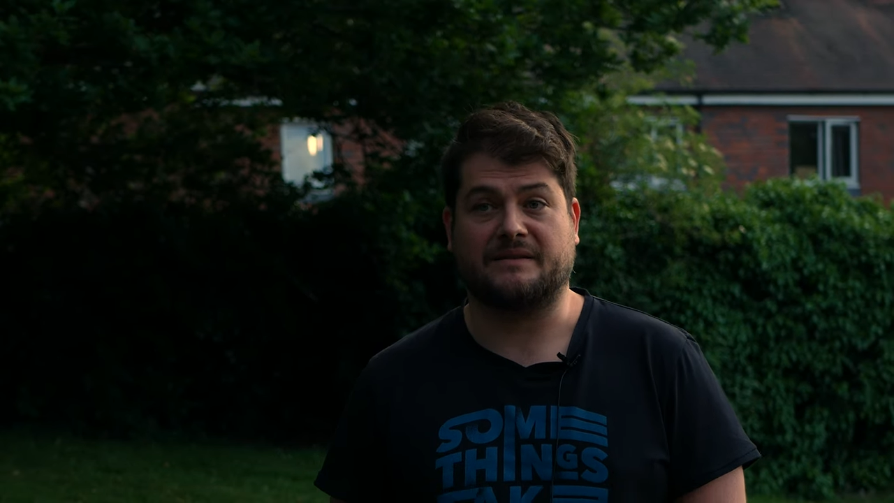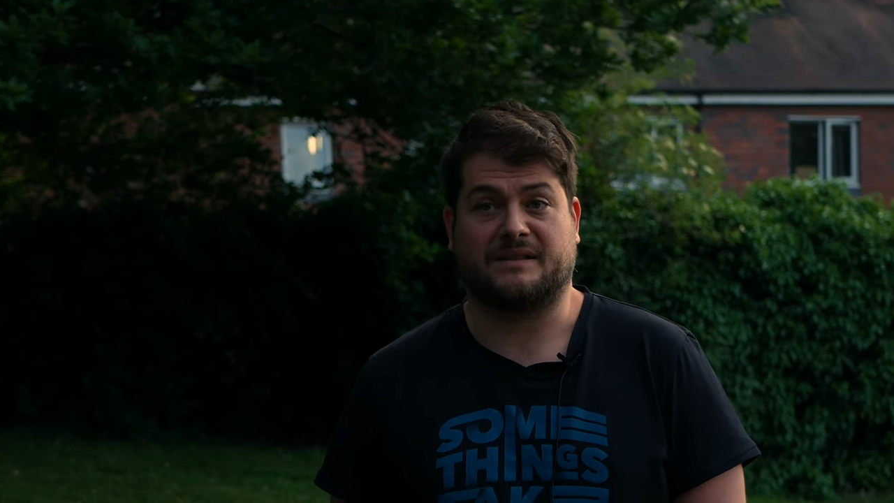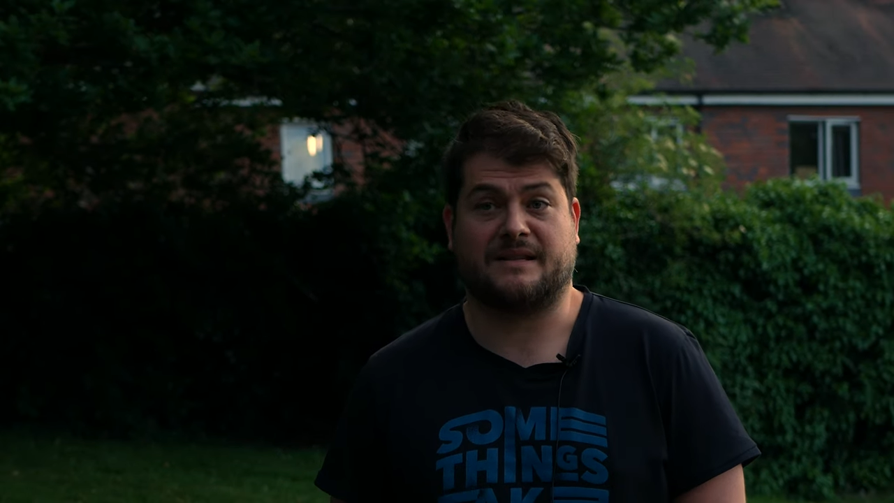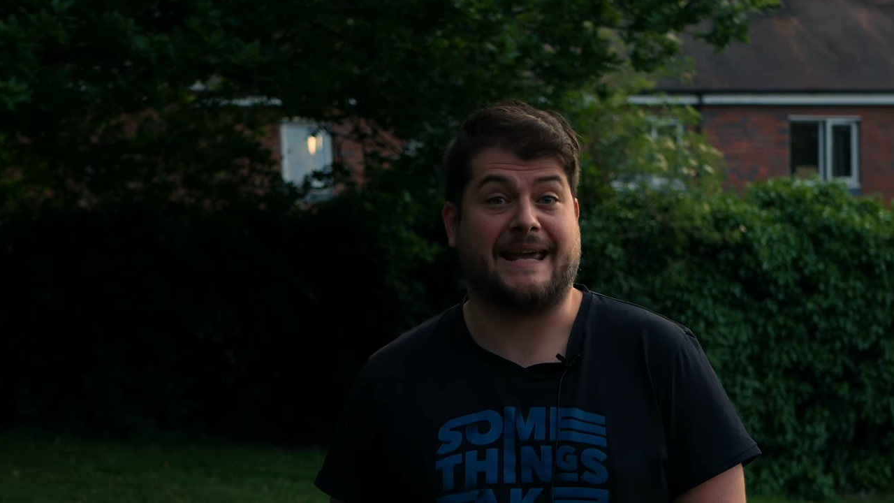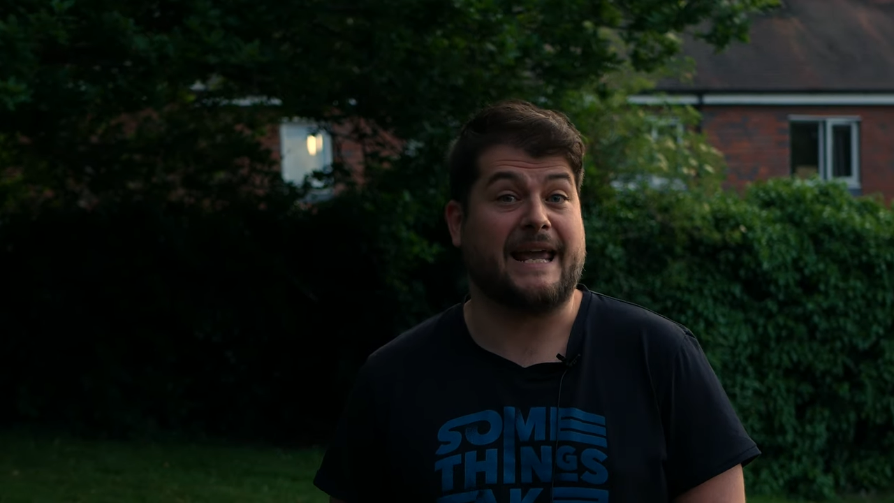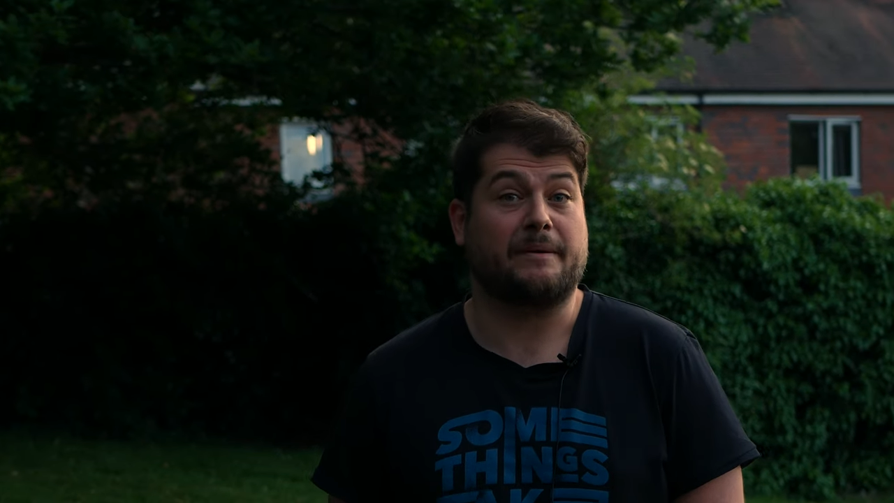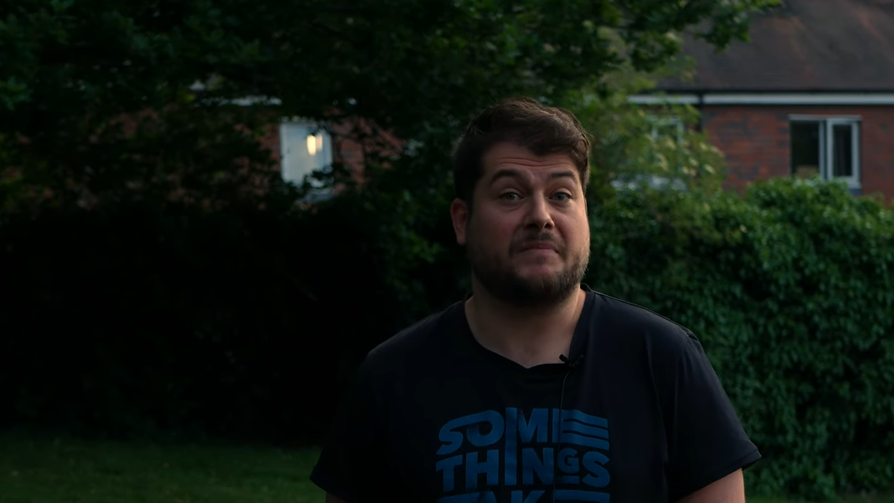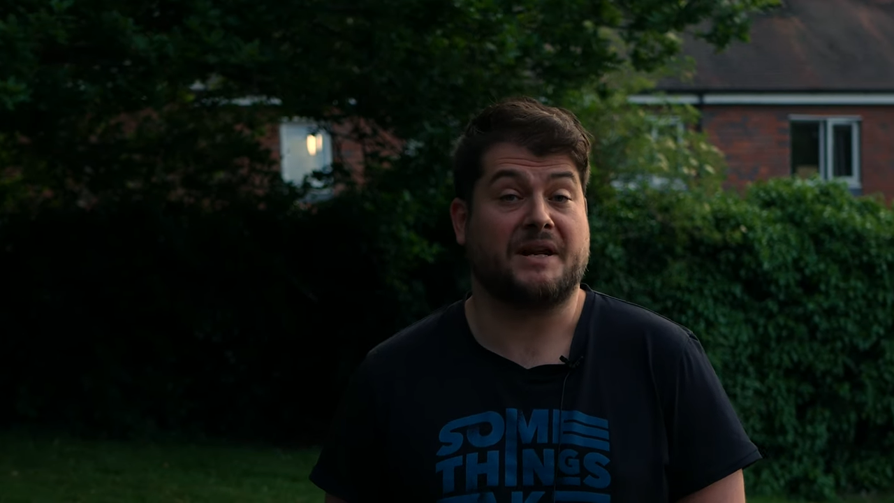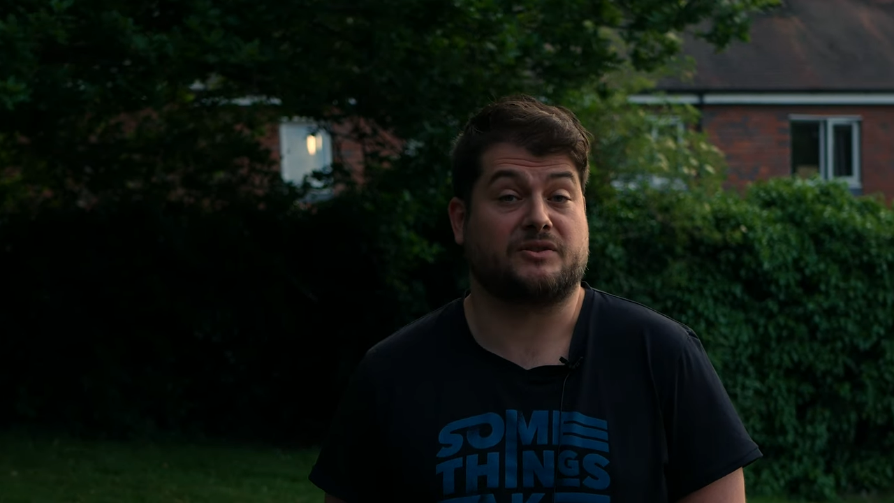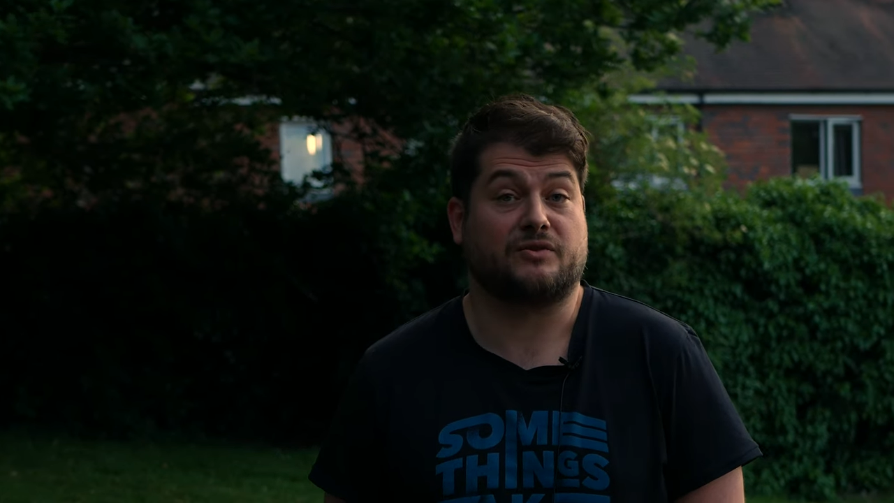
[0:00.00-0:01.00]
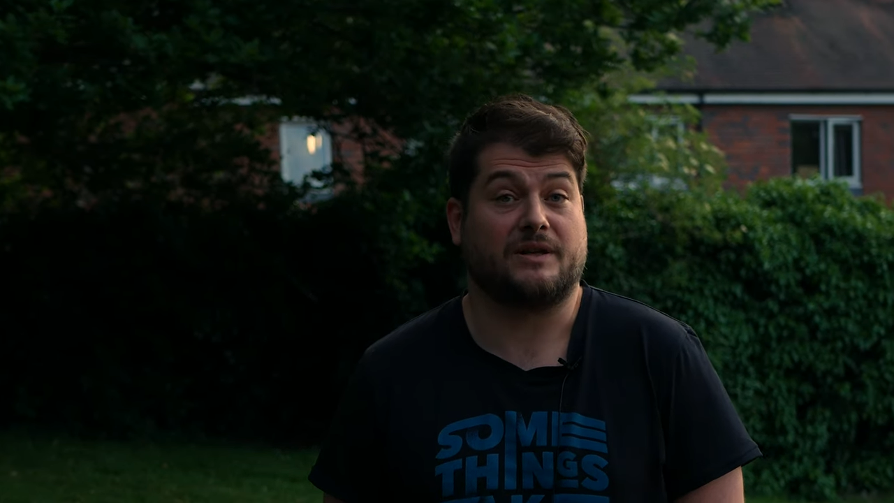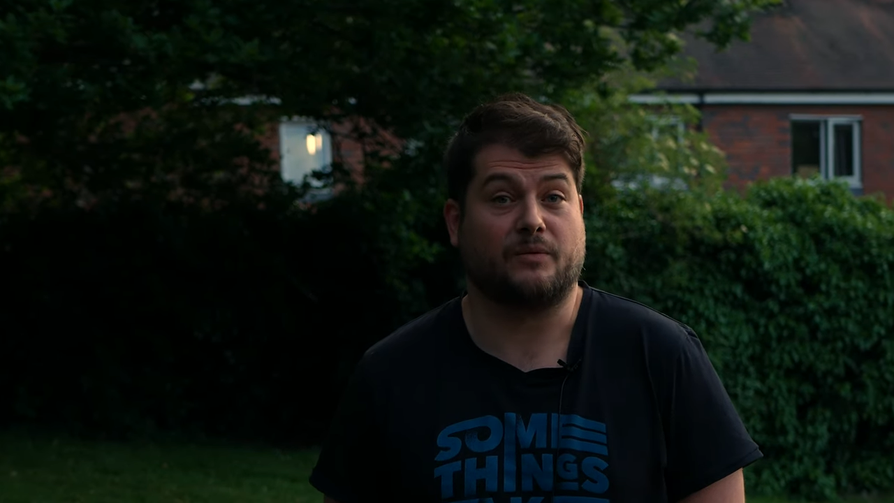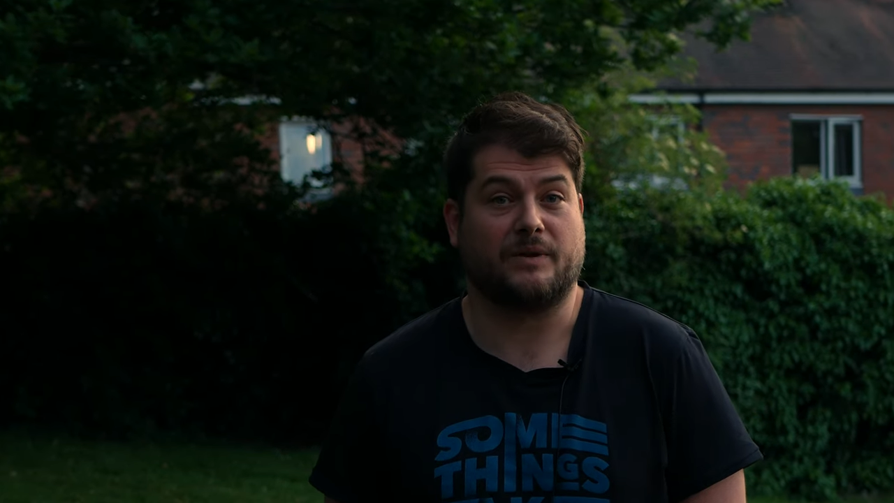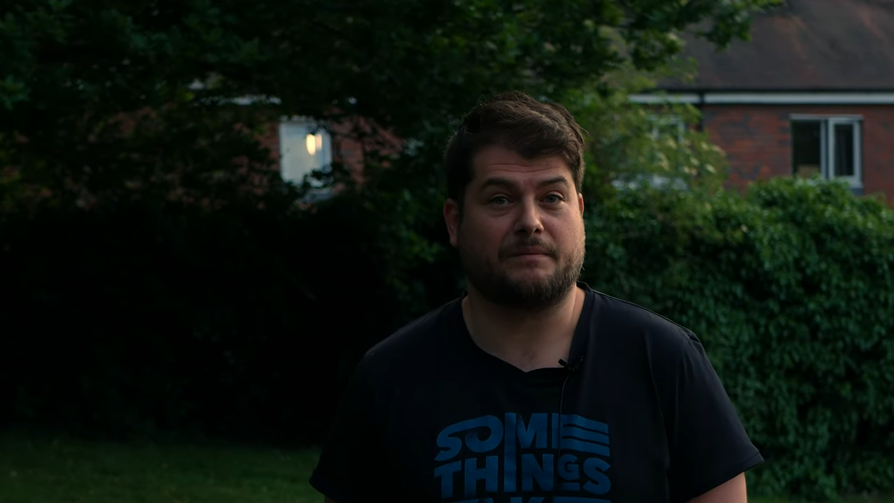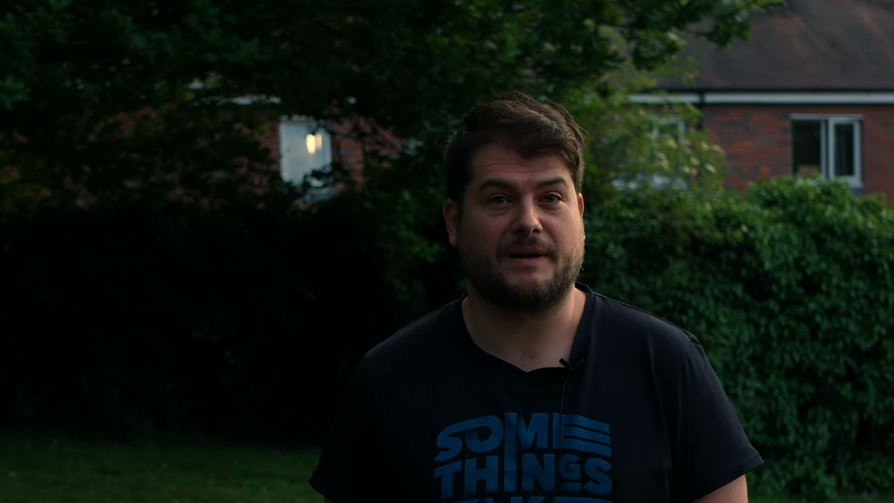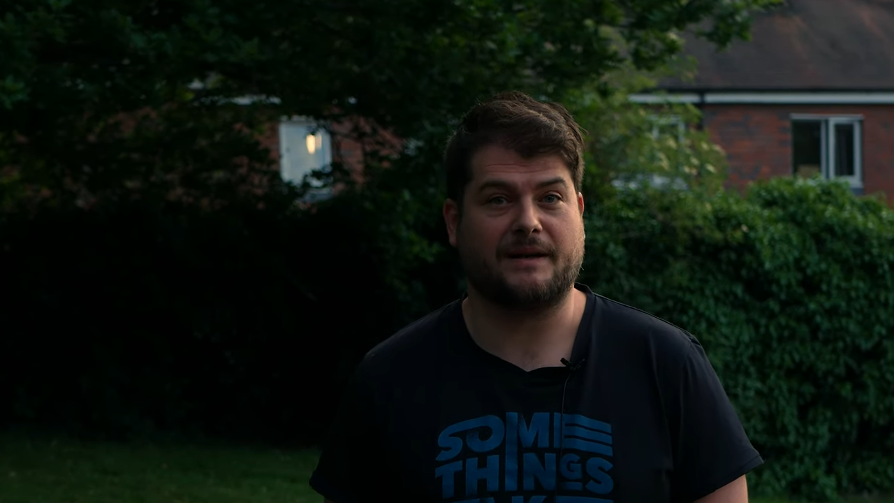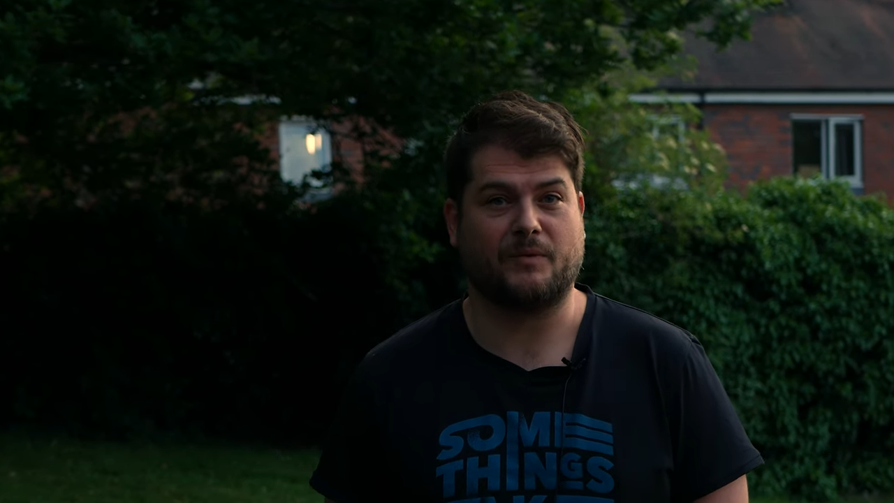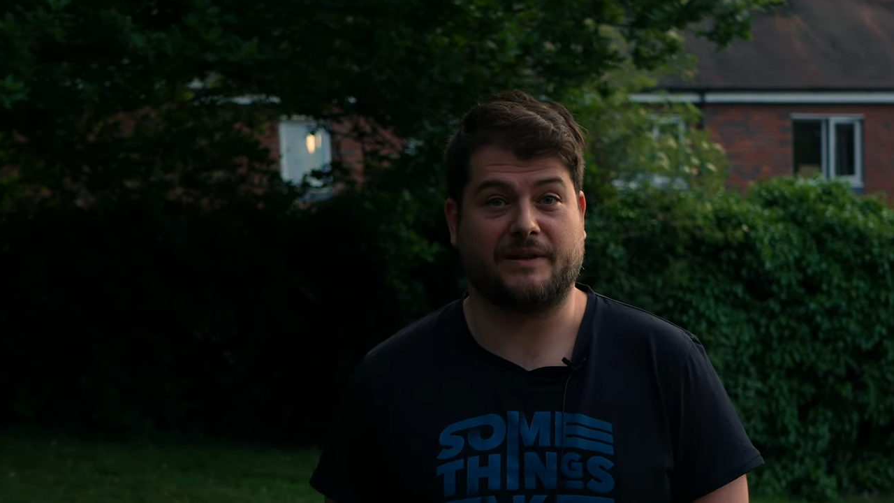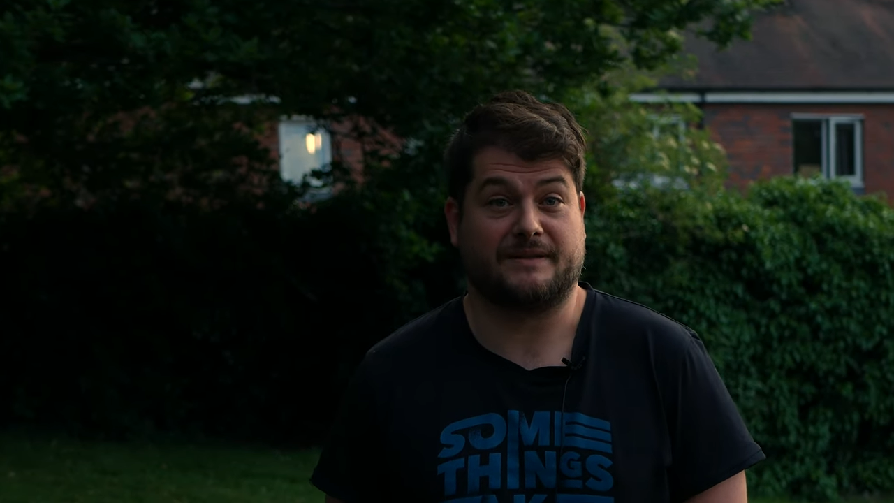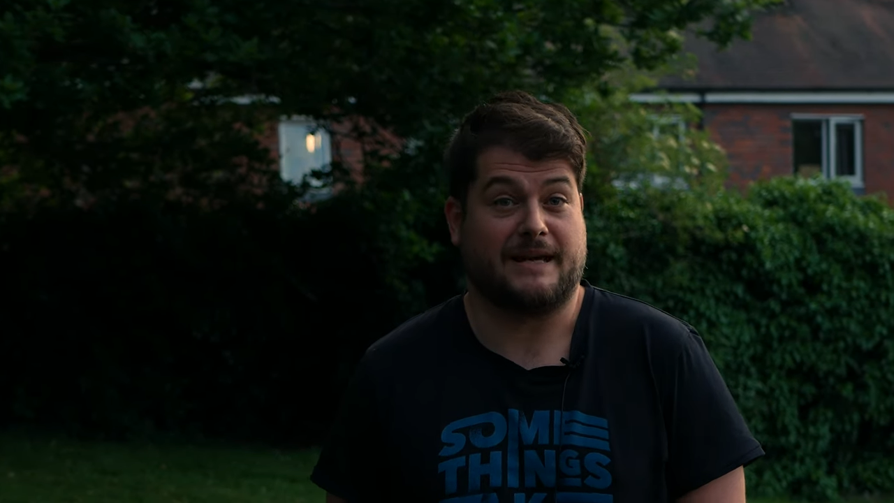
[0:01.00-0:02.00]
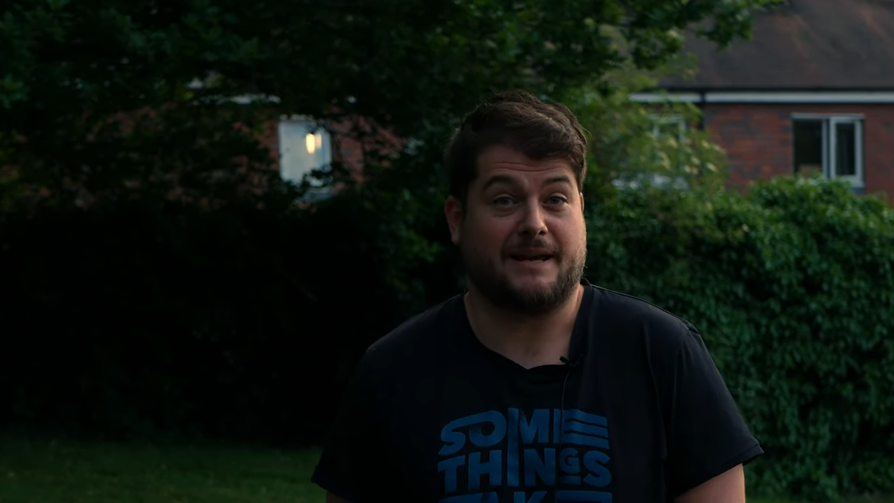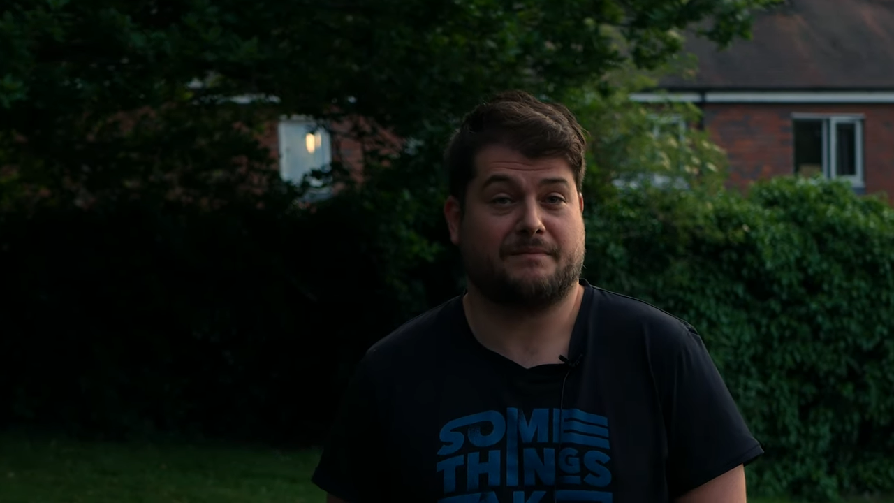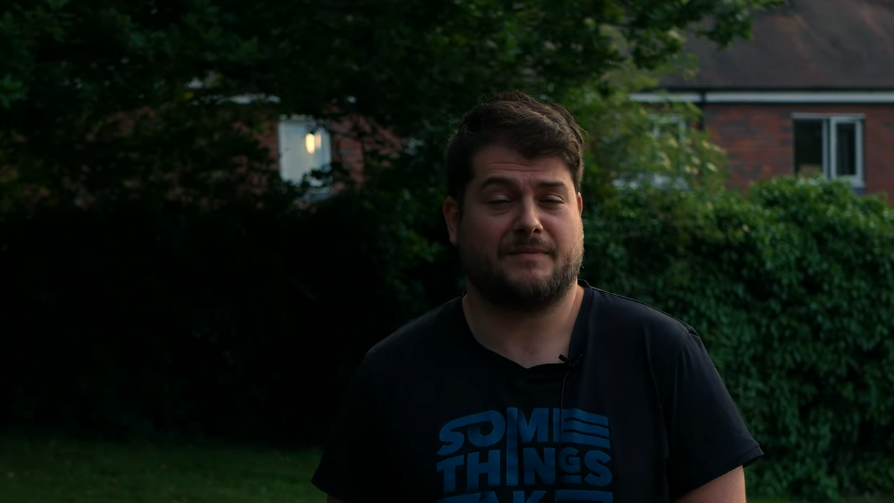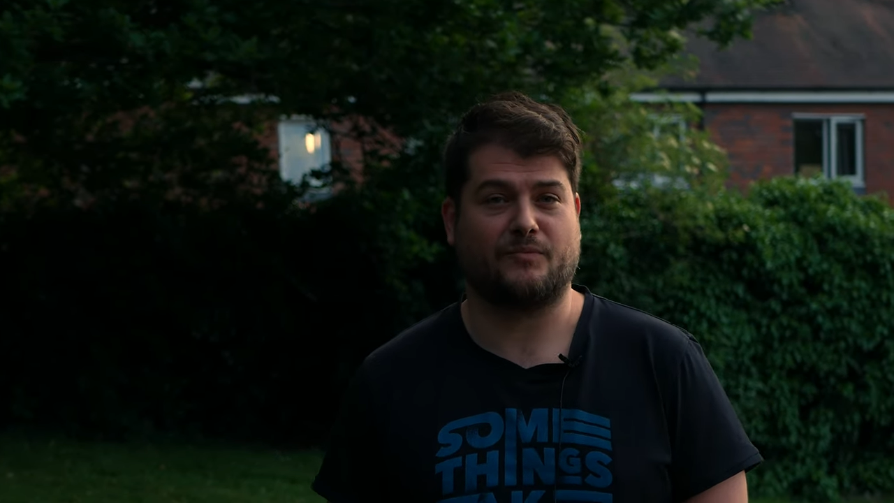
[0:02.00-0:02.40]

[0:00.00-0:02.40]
this came naturally with my with the time